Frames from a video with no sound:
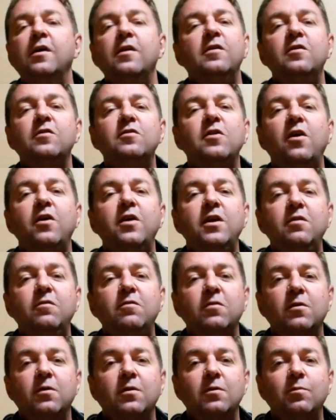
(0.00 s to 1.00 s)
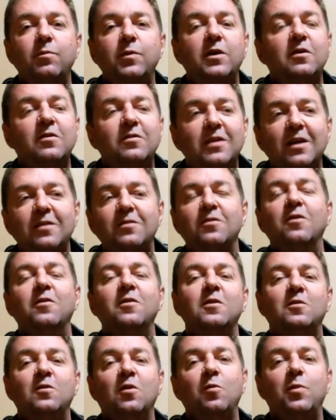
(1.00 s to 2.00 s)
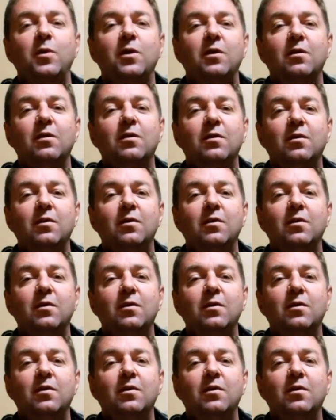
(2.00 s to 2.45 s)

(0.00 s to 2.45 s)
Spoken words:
there's no need for it because that's not the topic.